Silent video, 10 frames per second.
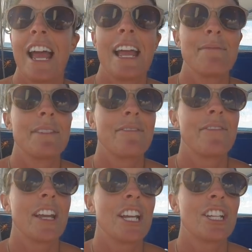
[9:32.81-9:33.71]
heaps of
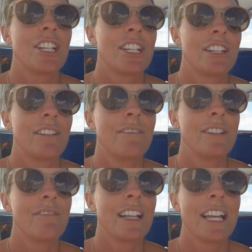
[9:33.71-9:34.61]
fish. It
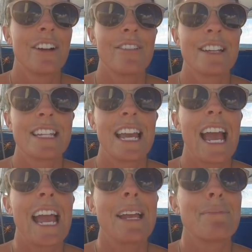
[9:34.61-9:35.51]
was really cool to
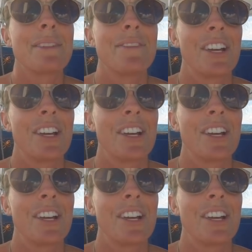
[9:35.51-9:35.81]
see, heaps of